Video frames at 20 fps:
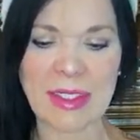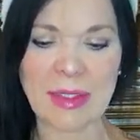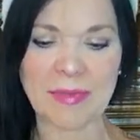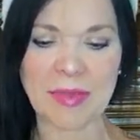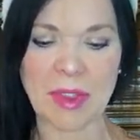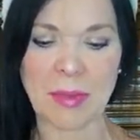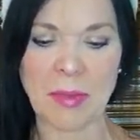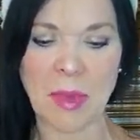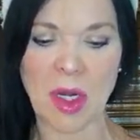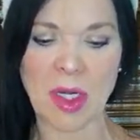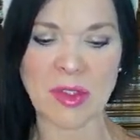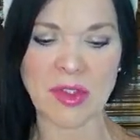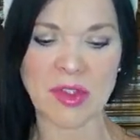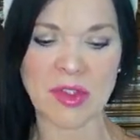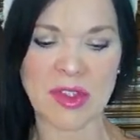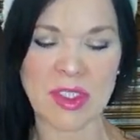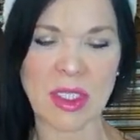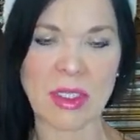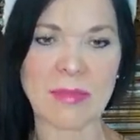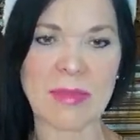up the
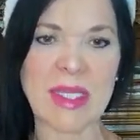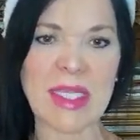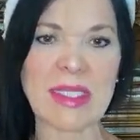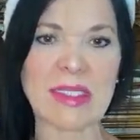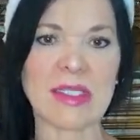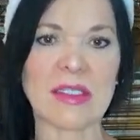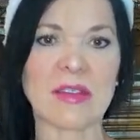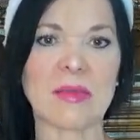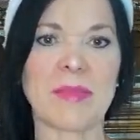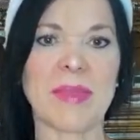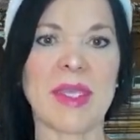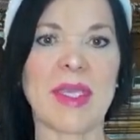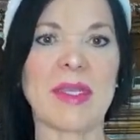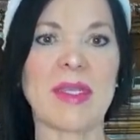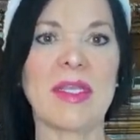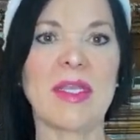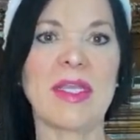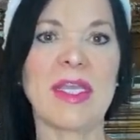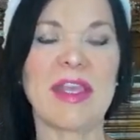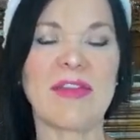margins on me a little
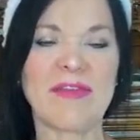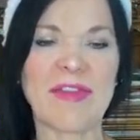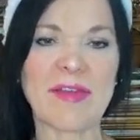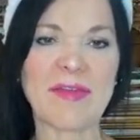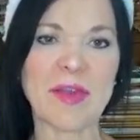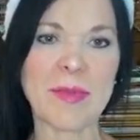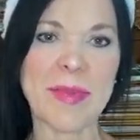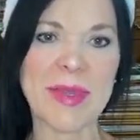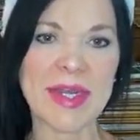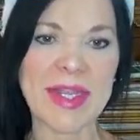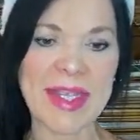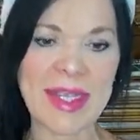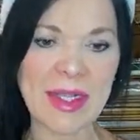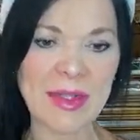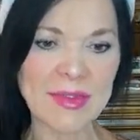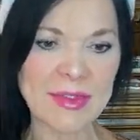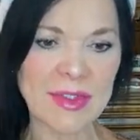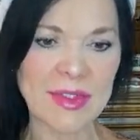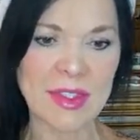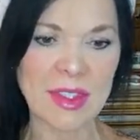bit if everybody
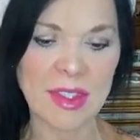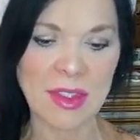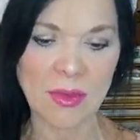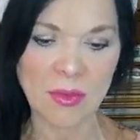else